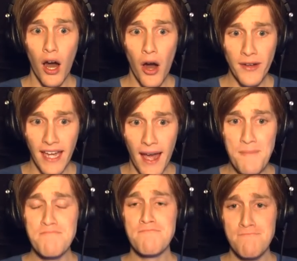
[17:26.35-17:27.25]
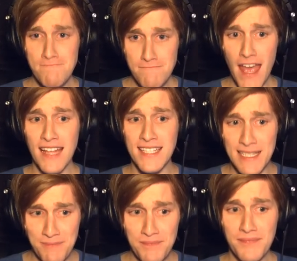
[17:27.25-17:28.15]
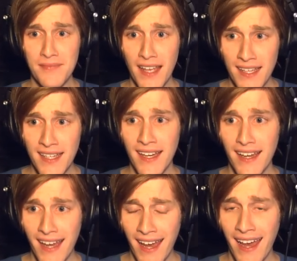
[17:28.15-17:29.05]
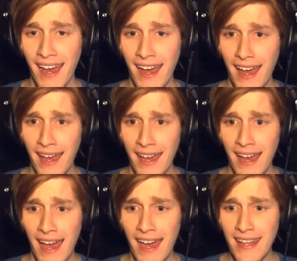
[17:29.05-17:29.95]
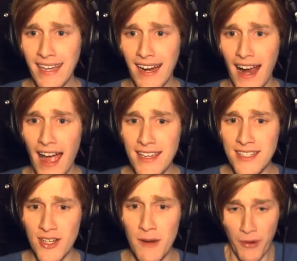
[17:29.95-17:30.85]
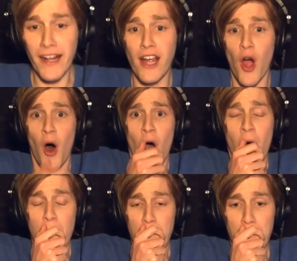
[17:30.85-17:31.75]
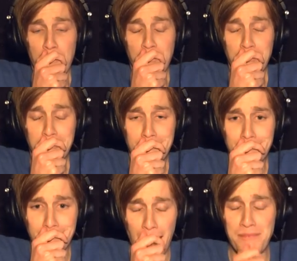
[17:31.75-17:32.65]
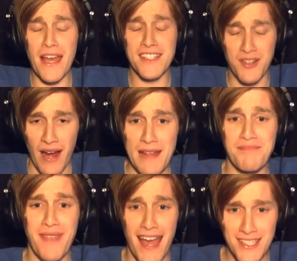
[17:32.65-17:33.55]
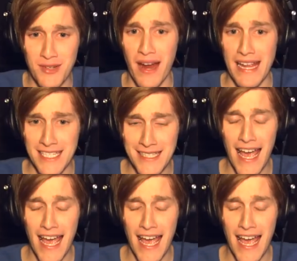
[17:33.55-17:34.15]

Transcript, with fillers: Okay, that's, hey there, how you doing, pretty girl? Yep, that's great, that's great,